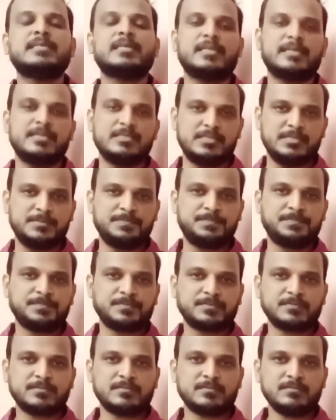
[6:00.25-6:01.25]
energy.
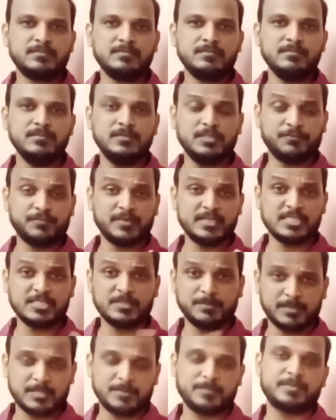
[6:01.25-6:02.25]
The first
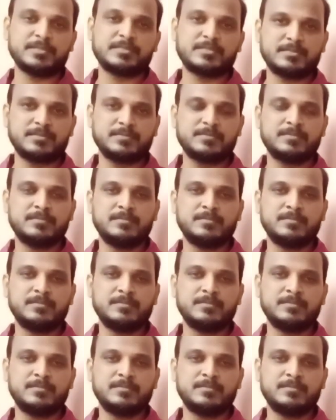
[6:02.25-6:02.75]
purpose.